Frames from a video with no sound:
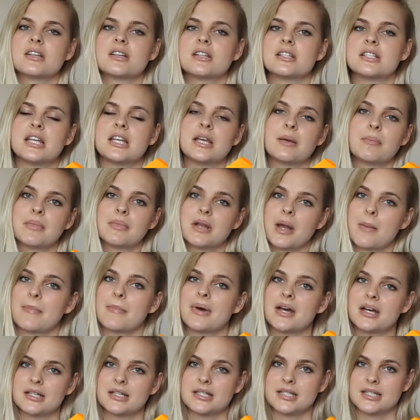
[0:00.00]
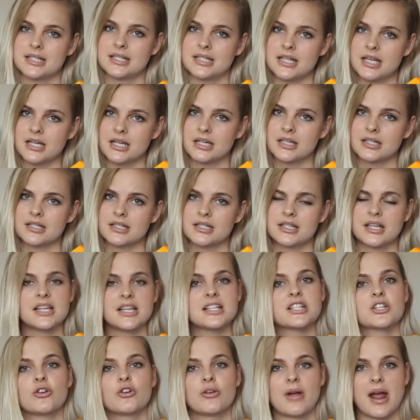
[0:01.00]
Tip number 6
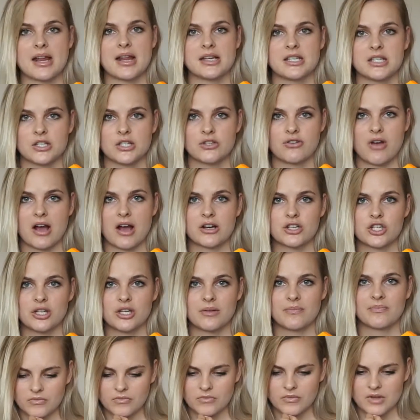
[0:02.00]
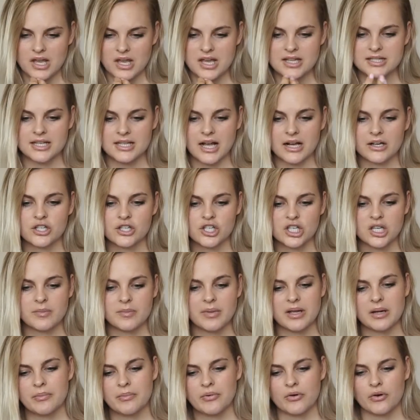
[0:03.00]
is create distraction. It's actually
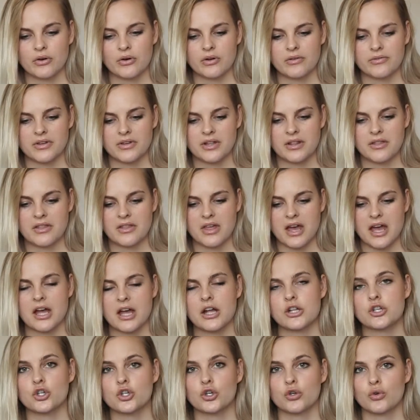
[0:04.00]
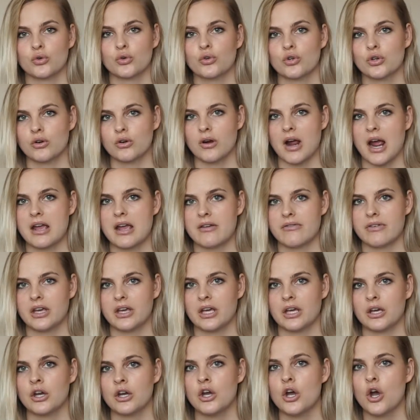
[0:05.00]
been proven that a true
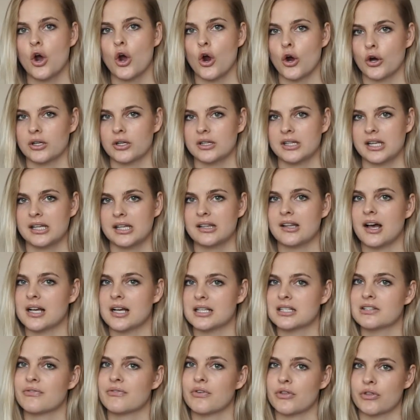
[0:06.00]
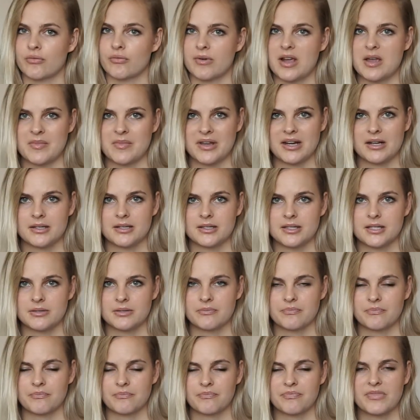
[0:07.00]
craving only lasts for 3
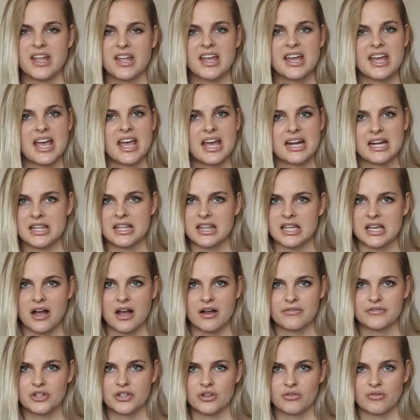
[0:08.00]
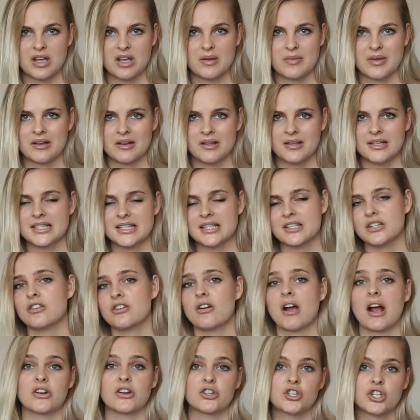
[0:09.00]
minutes. Anything after 3 minutes,
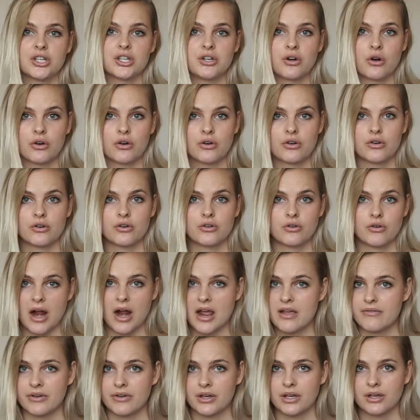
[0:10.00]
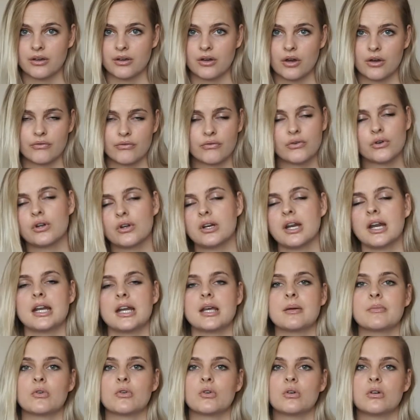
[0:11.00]
you're actually not craving a food
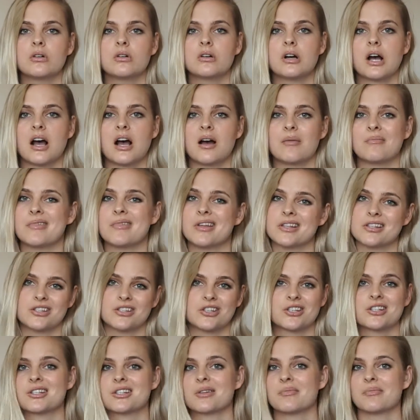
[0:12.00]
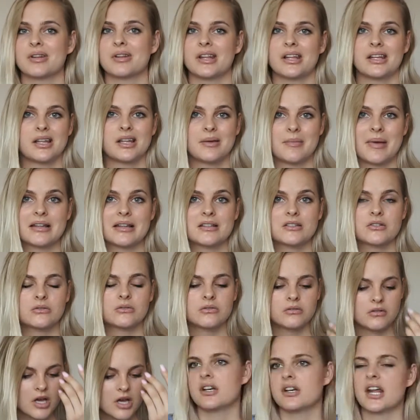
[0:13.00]
anymore. It's just completely
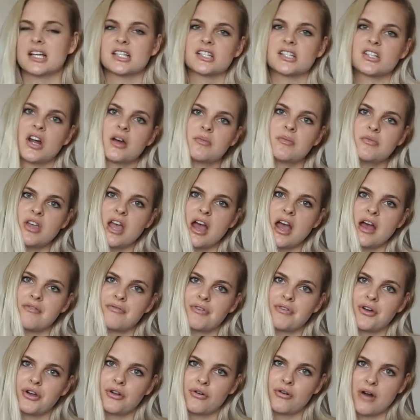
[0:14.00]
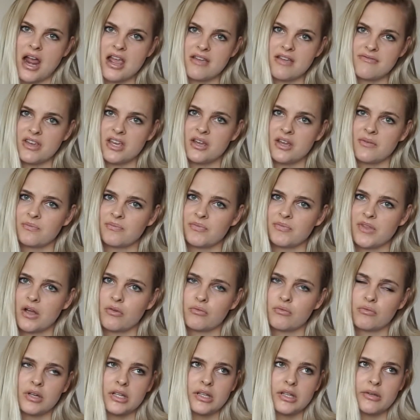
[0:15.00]
mental. Next time you have a craving, a
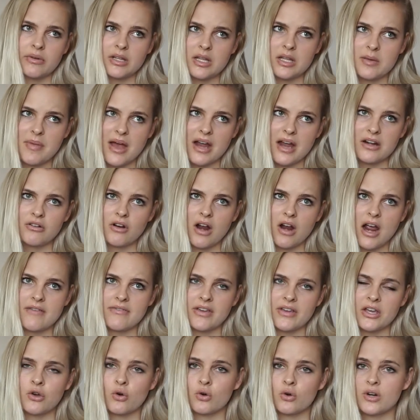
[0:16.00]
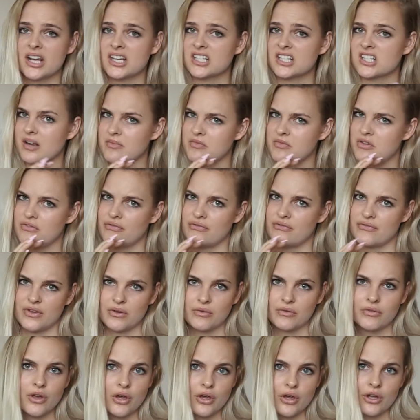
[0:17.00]
really, really bad craving, or next time you
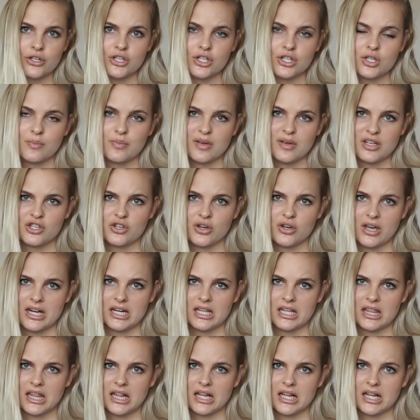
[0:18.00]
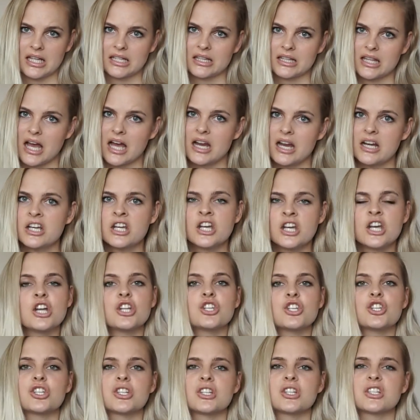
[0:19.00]
feel the urge to binge or anything like that,
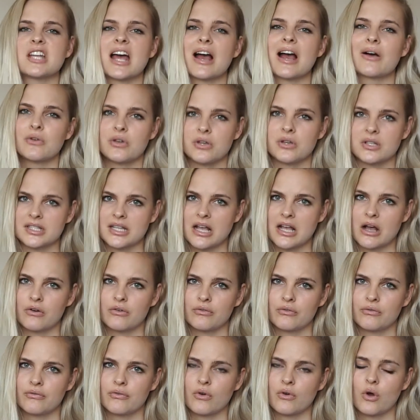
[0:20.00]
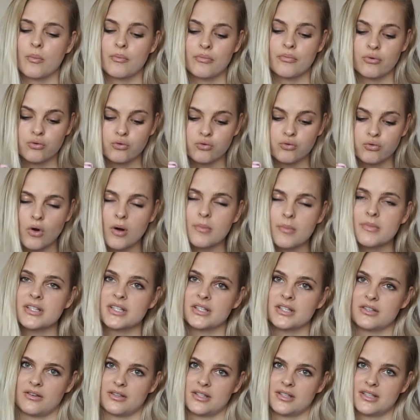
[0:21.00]
just tell yourself,
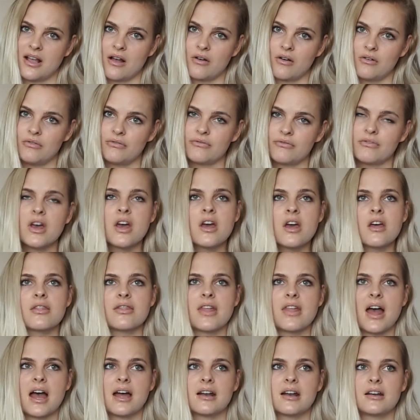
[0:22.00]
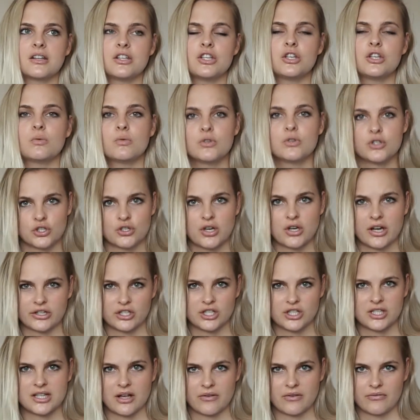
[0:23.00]
promise yourself that you will distract
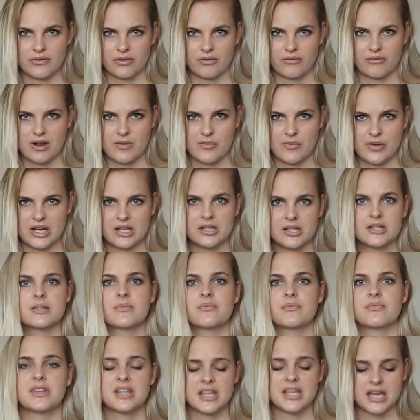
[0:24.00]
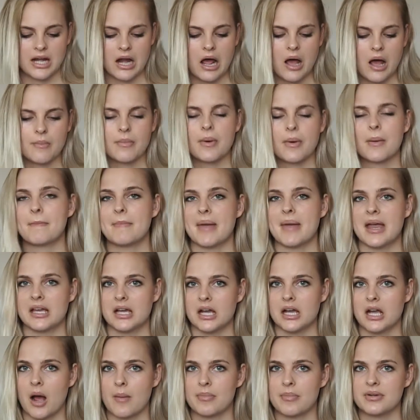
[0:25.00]
yourself for 3 minutes. Get up, make
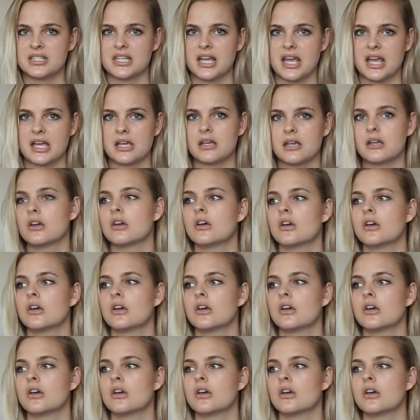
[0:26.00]
a cup of tea,